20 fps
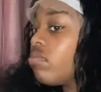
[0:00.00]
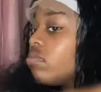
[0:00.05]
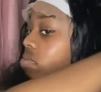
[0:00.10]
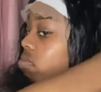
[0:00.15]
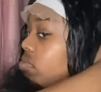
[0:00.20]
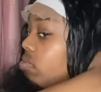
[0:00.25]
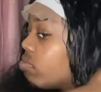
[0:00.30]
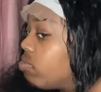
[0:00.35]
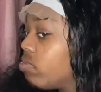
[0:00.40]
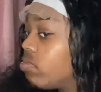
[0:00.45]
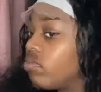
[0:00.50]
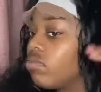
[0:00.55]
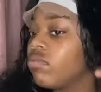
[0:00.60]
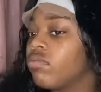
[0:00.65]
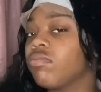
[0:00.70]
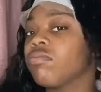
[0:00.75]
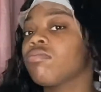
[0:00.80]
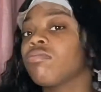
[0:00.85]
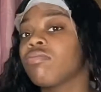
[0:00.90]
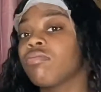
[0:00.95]
See, look
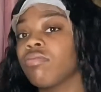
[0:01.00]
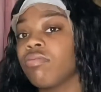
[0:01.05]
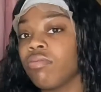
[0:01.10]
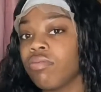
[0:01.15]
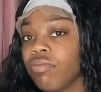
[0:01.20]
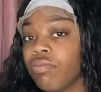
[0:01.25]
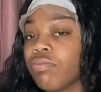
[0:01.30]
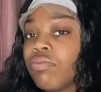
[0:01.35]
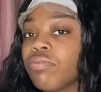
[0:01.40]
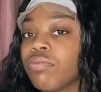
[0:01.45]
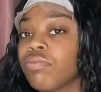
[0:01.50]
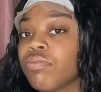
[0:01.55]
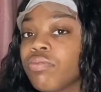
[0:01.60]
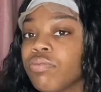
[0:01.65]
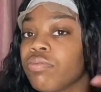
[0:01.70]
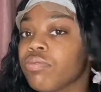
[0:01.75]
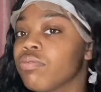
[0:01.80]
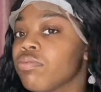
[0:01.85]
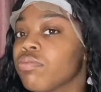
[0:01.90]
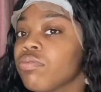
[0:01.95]
at the mousse compared
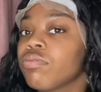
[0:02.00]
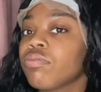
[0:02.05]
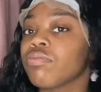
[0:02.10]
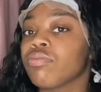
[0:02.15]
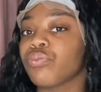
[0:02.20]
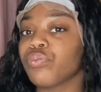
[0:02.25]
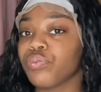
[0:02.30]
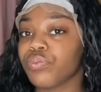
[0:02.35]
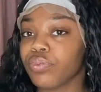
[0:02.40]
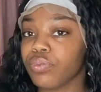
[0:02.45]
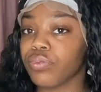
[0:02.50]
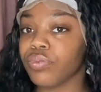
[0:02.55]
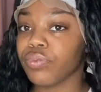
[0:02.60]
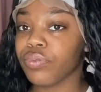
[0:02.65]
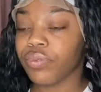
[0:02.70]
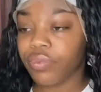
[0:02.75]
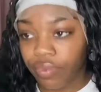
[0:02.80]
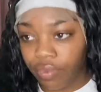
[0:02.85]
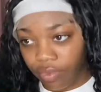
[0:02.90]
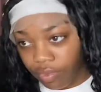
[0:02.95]
to not mousse.
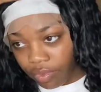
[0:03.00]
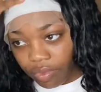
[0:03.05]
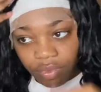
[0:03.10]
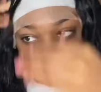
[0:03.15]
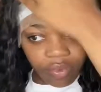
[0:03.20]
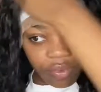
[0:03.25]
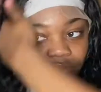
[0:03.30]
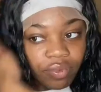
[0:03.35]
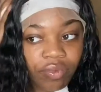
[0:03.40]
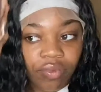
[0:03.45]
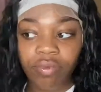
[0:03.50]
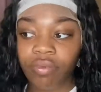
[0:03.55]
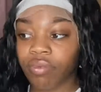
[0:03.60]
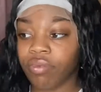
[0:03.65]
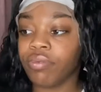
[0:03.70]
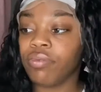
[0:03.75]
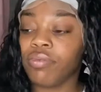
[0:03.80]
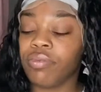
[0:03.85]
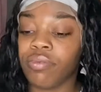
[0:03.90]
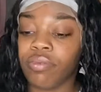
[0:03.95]
Y'all can't tell me
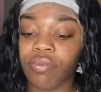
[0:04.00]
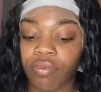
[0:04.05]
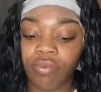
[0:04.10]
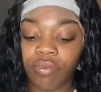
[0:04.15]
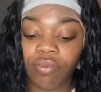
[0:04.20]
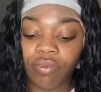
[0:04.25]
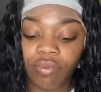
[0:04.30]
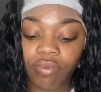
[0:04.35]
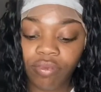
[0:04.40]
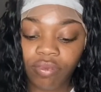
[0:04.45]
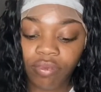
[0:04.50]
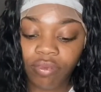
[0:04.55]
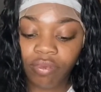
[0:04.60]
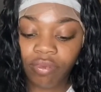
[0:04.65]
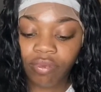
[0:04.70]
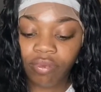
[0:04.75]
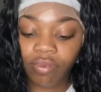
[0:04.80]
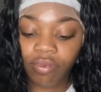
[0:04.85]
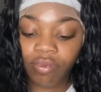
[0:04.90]
y'all don't see the difference.